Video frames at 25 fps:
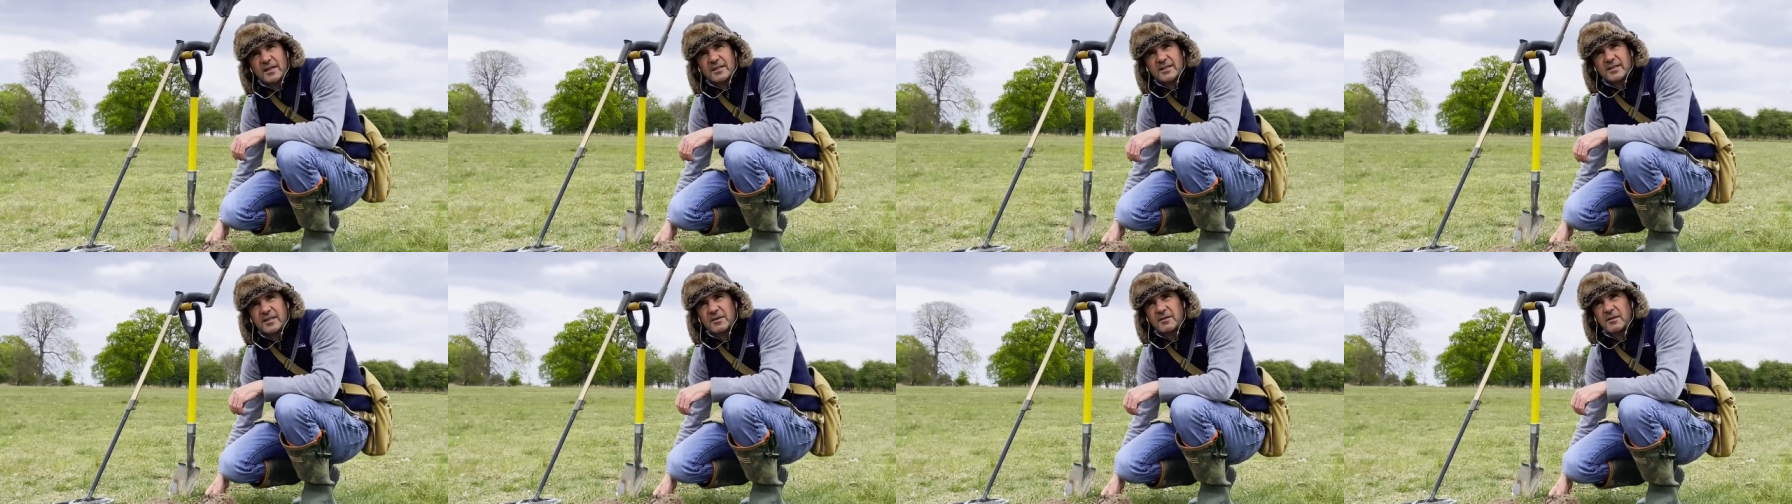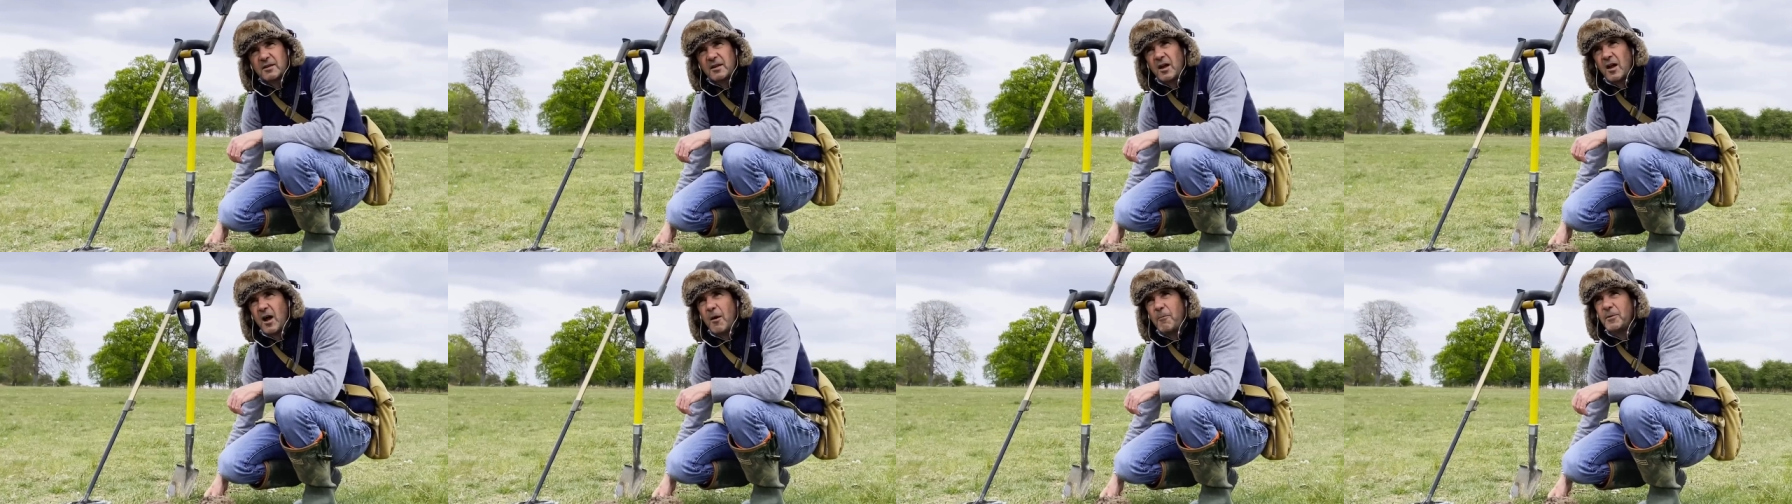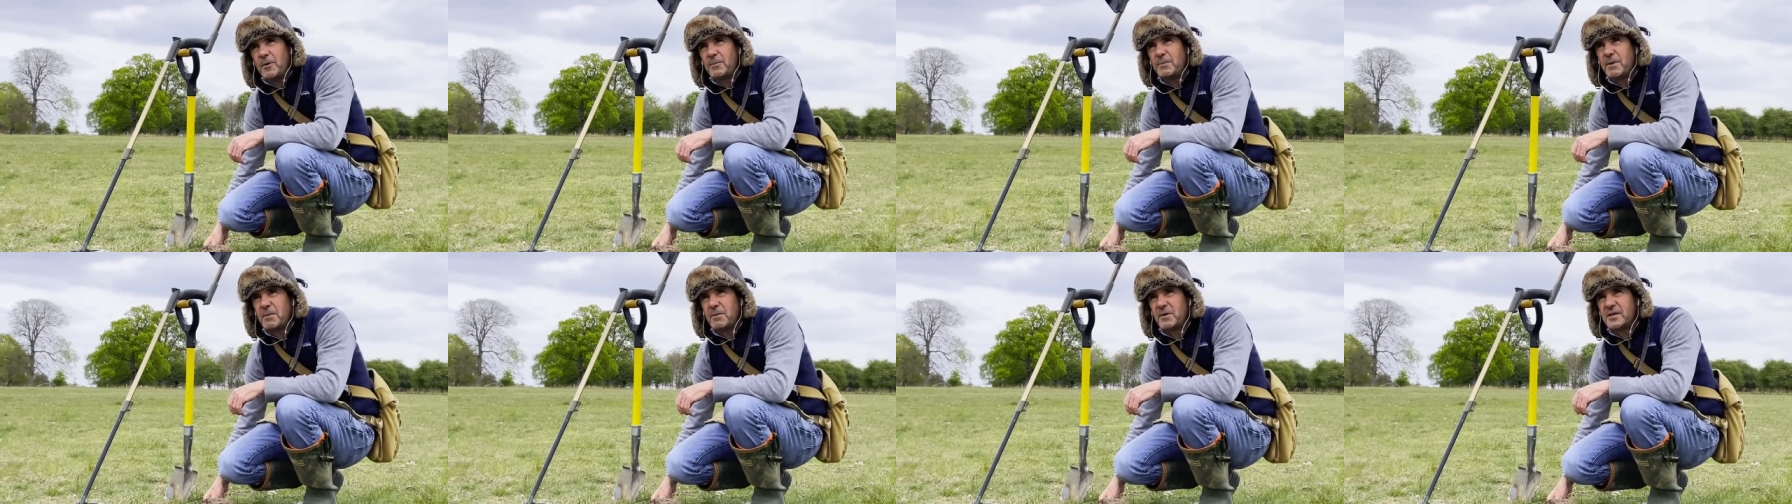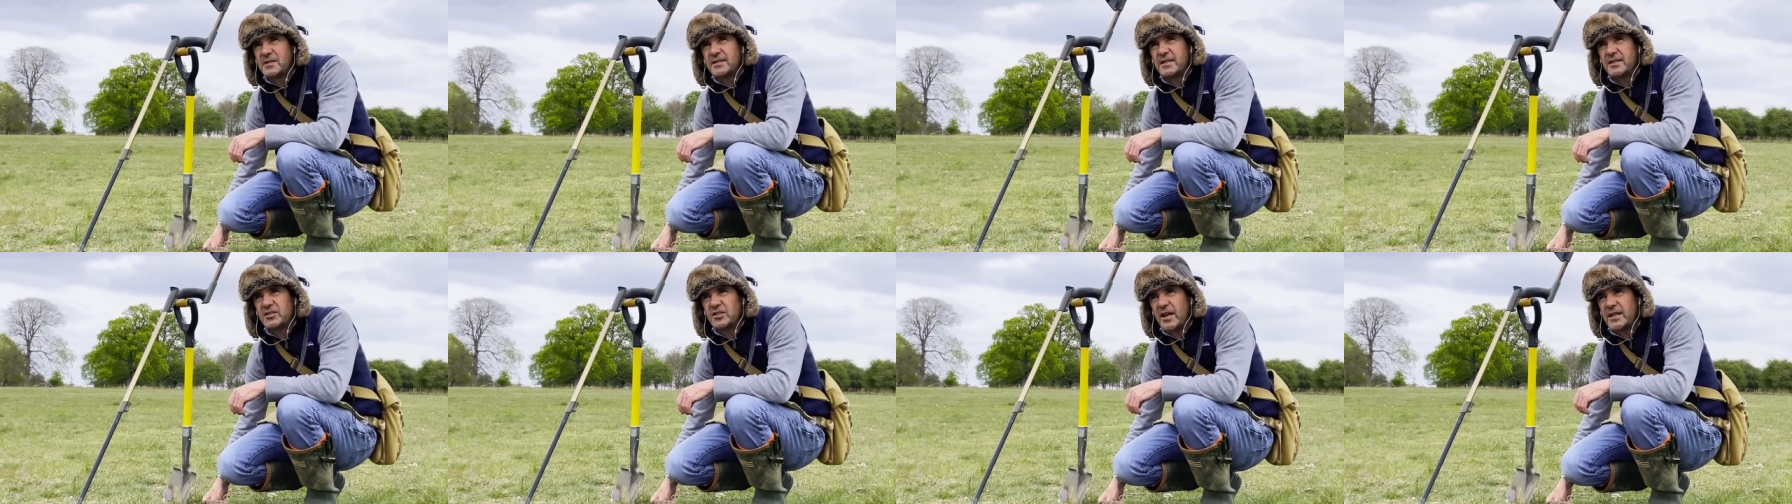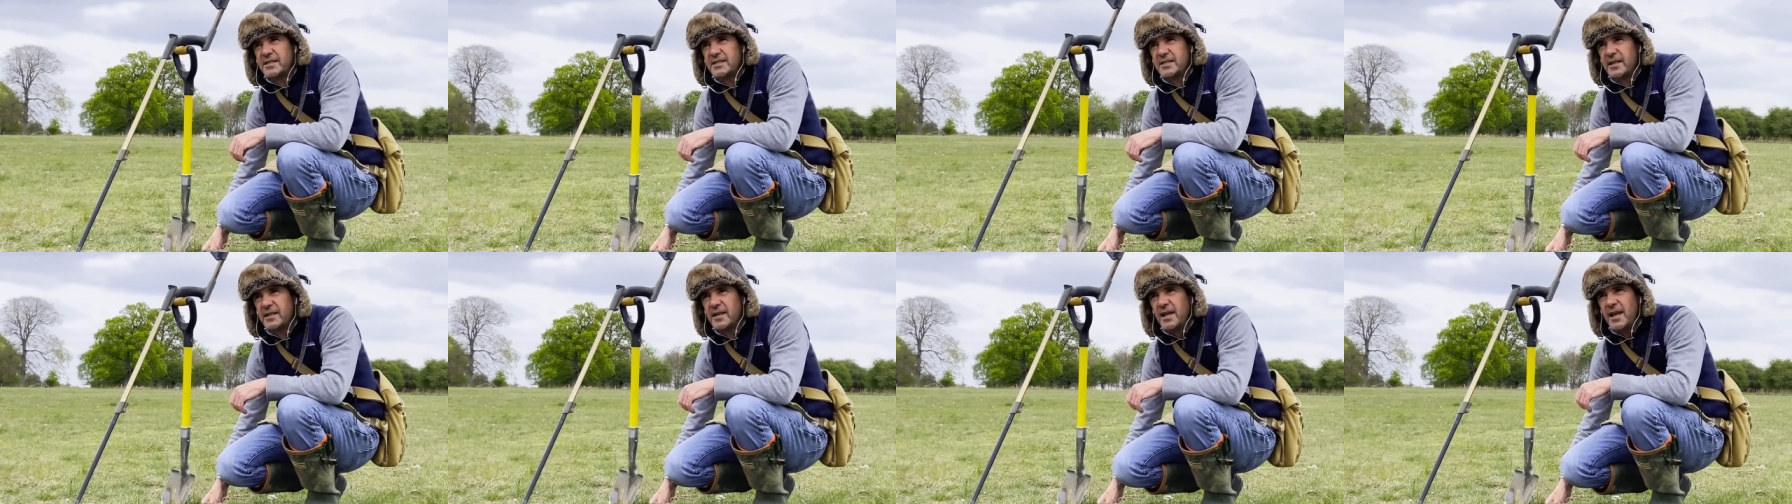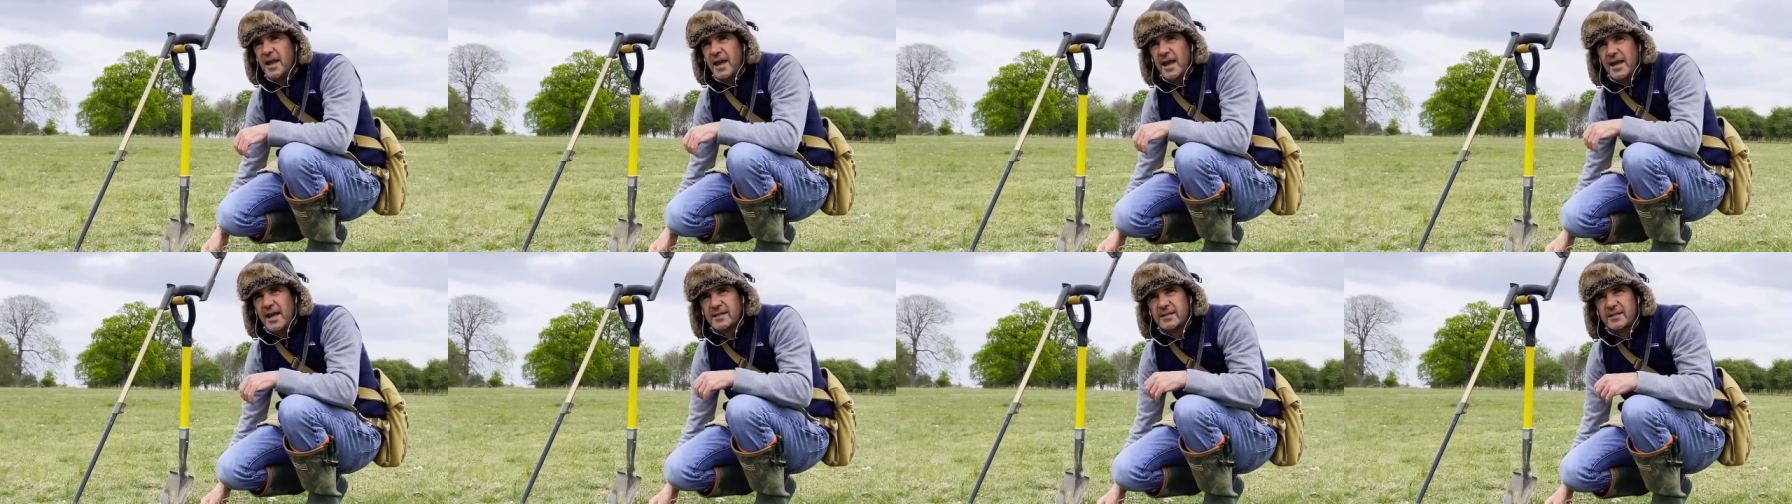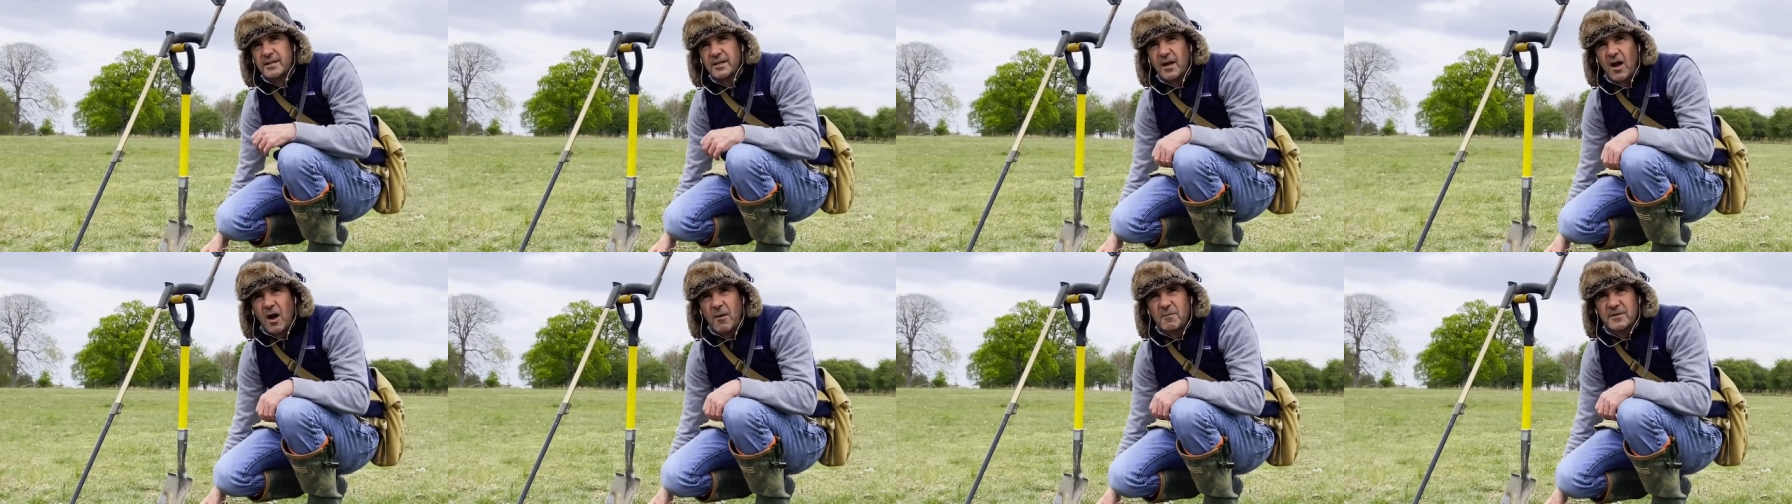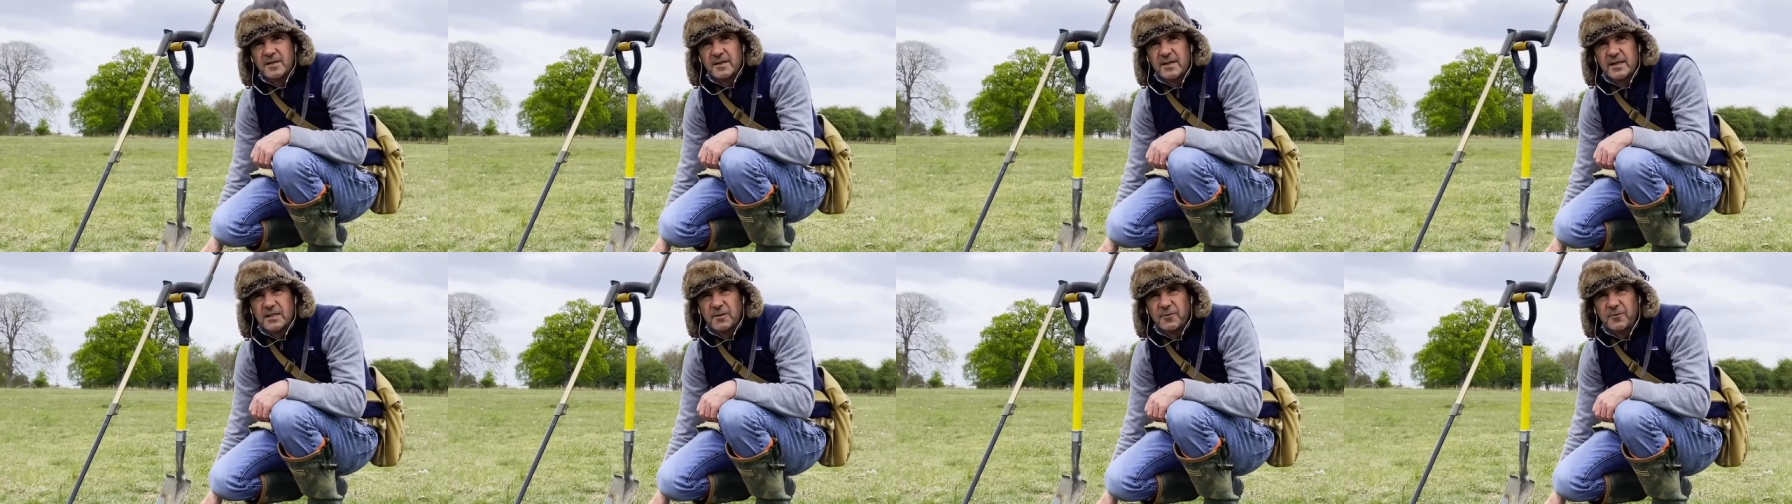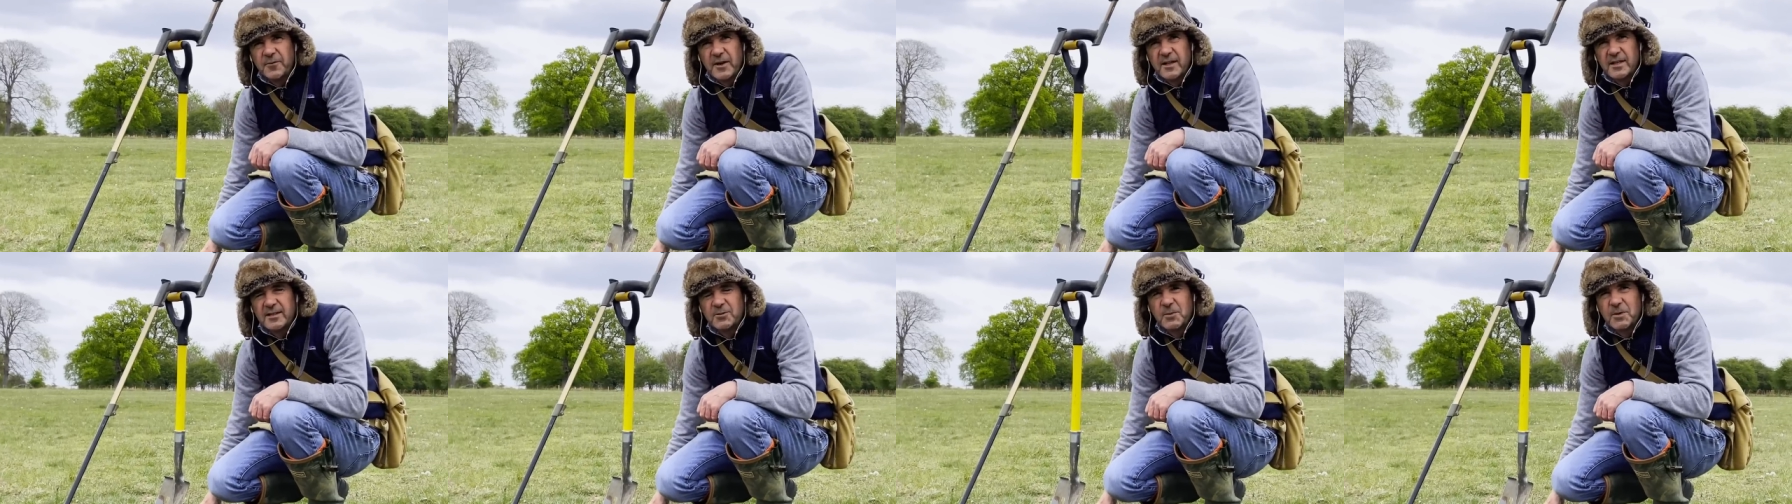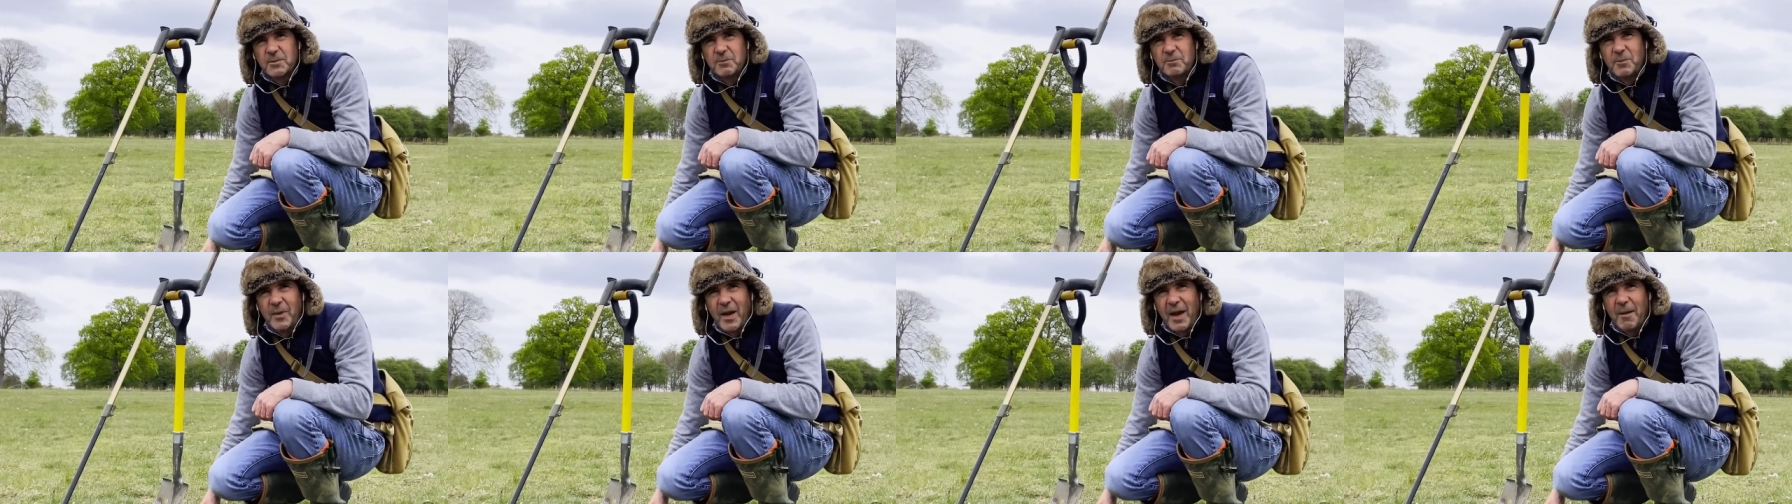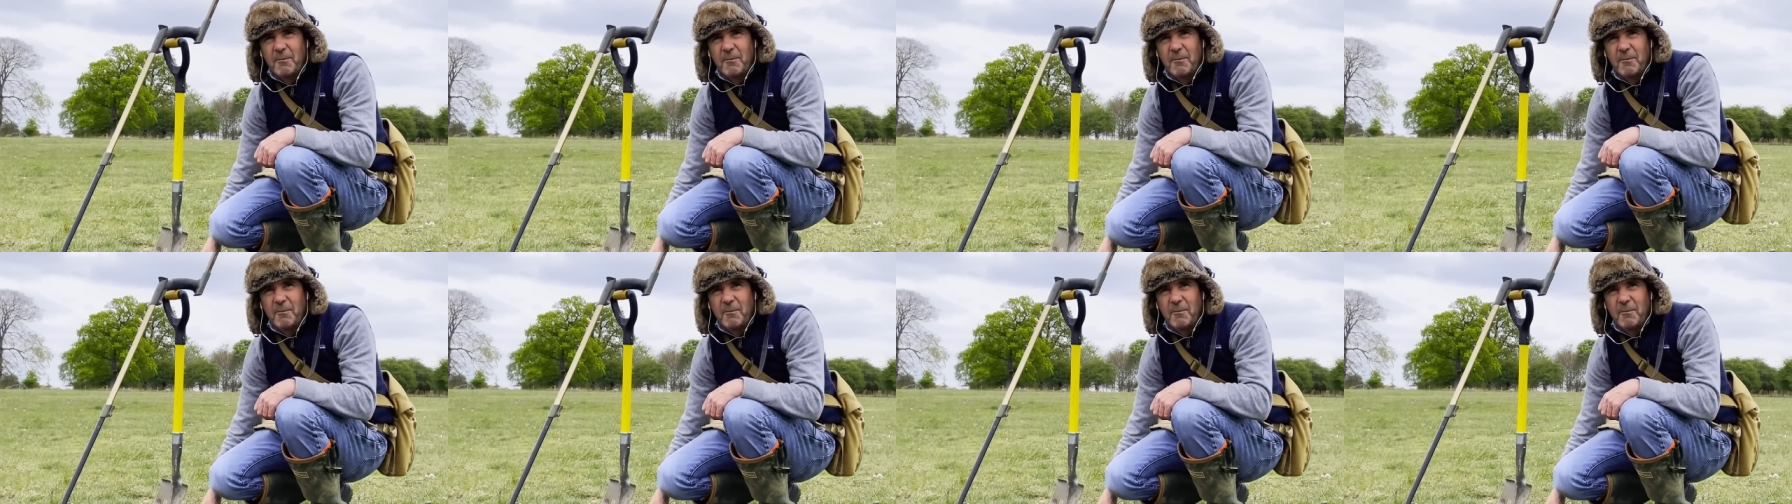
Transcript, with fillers: has a couple of people have suggested is come to these fields with